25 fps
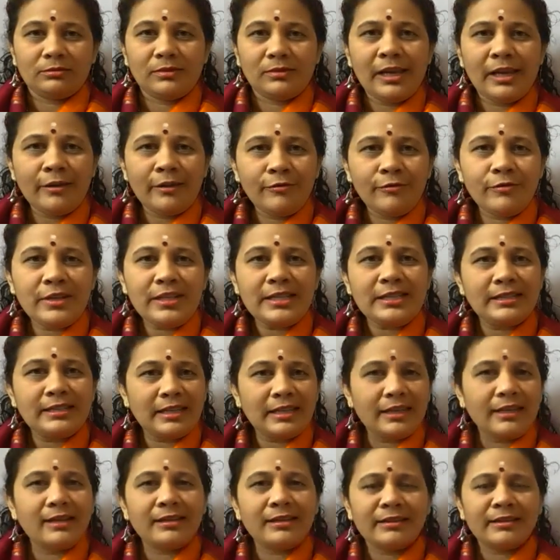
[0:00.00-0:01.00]
every
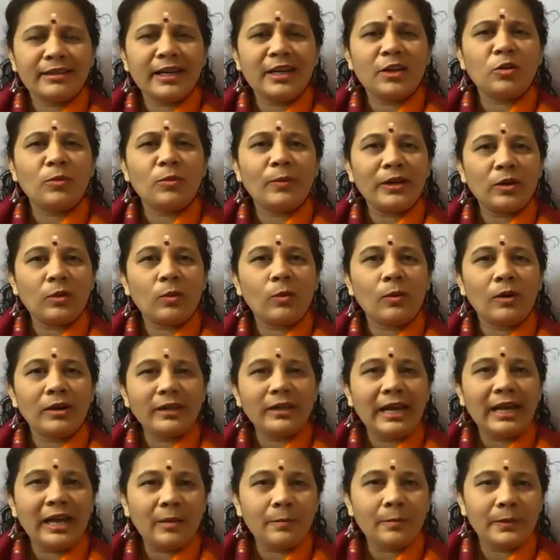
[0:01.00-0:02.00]
single day, no matter what
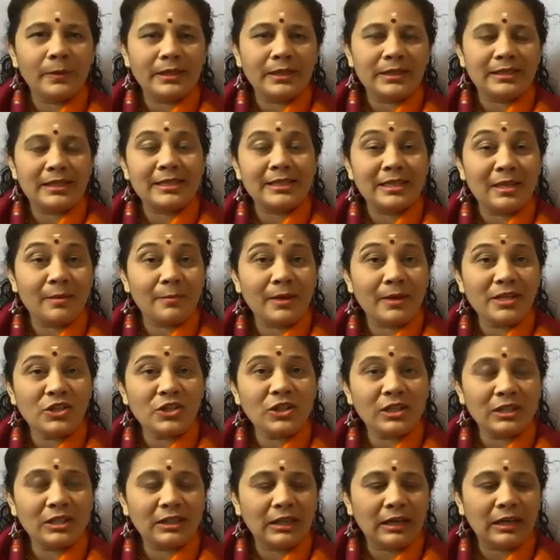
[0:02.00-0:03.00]
happens, as I
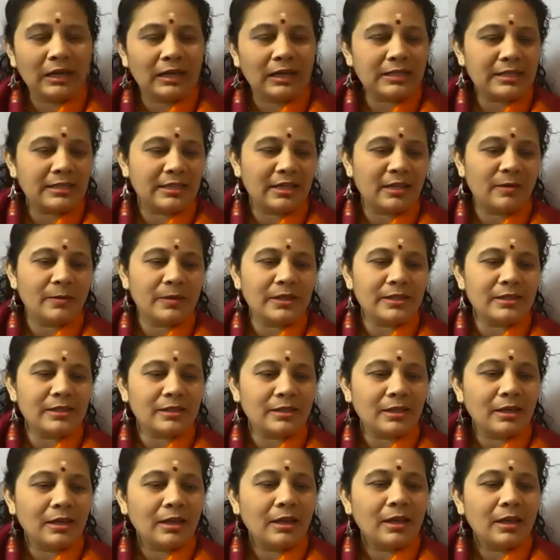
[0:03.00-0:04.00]
mentioned the last time, is
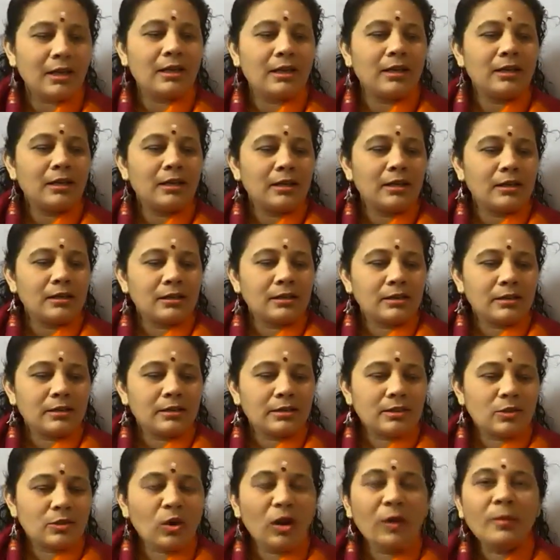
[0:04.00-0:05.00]

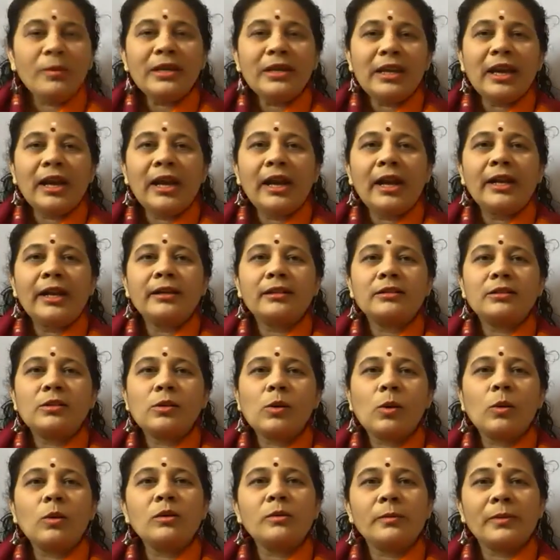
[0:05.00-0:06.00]
Swami had
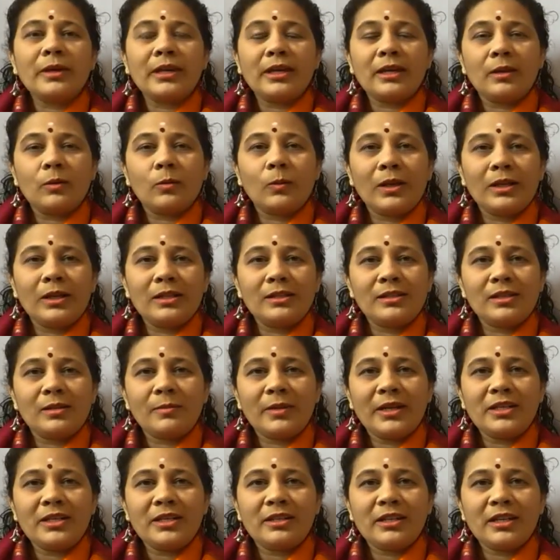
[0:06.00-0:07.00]
told me once in
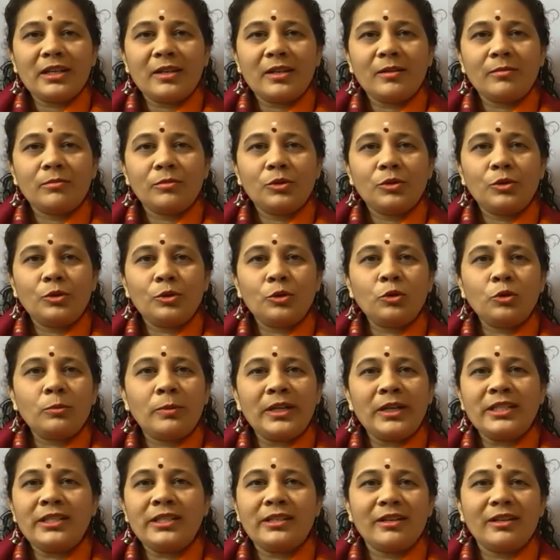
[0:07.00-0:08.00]
my dream to do
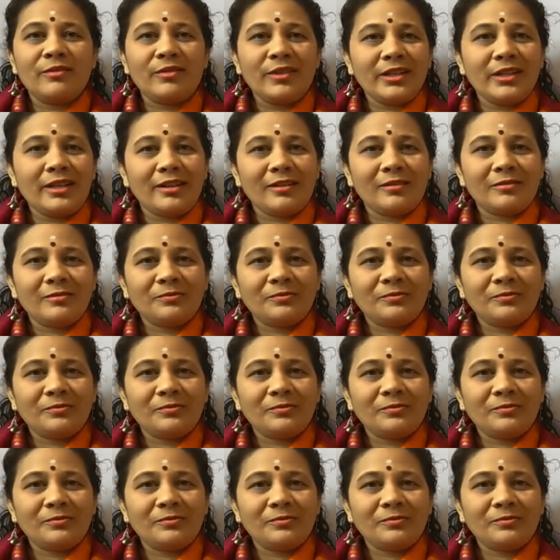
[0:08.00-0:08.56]
bhajan every day.